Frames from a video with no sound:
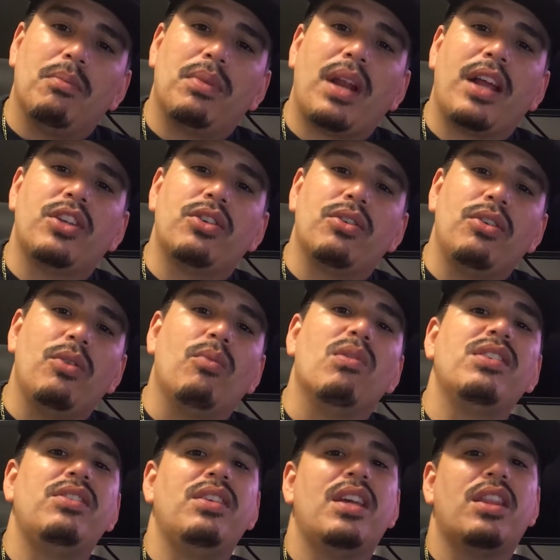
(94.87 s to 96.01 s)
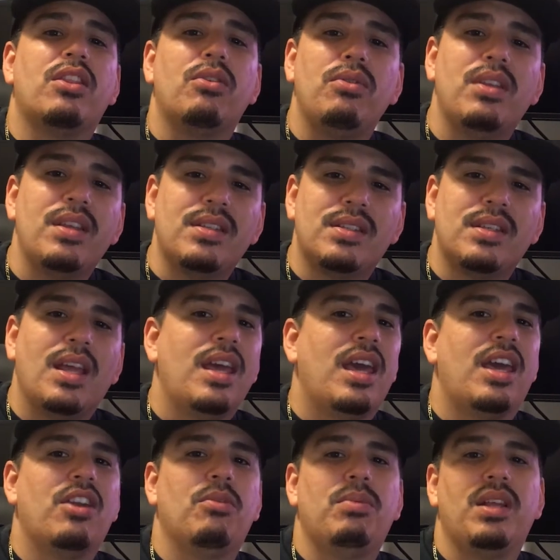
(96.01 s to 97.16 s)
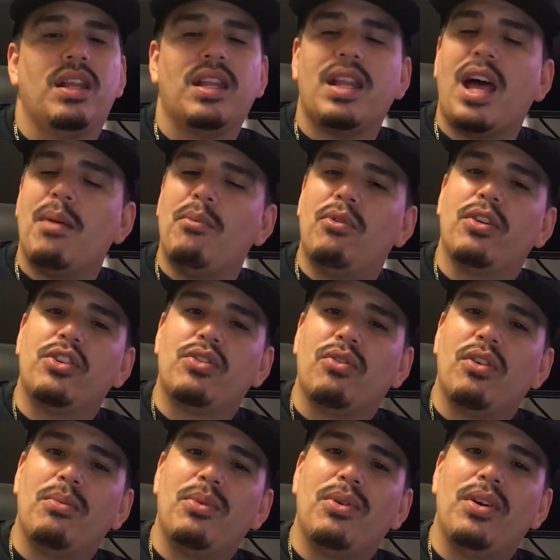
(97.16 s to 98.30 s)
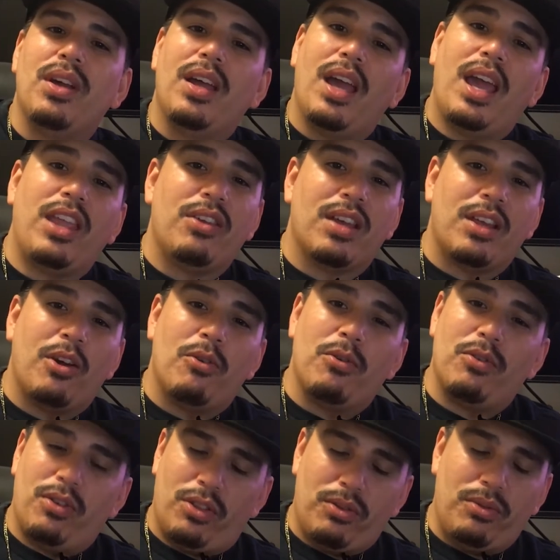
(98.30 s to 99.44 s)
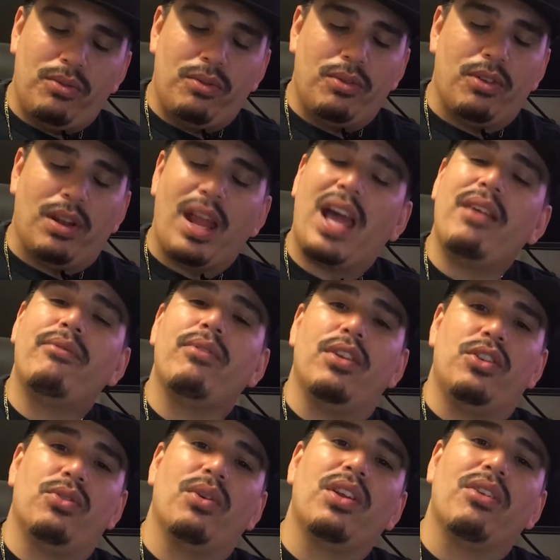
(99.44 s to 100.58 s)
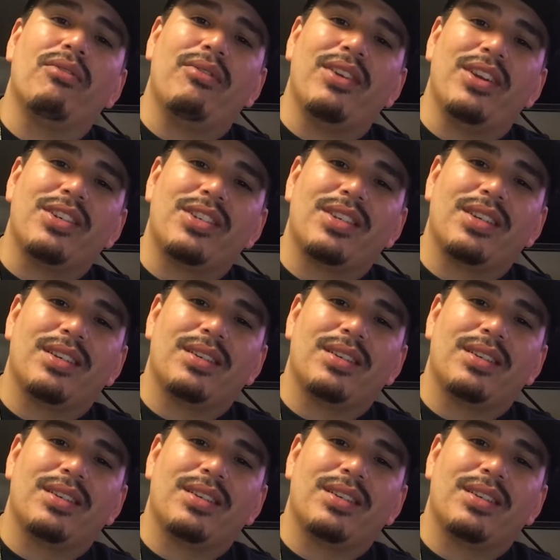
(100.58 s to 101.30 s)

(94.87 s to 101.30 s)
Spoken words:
but I assure you, once you get through this, it'll be a lot more enjoyable and you can go through your life enjoying your fish.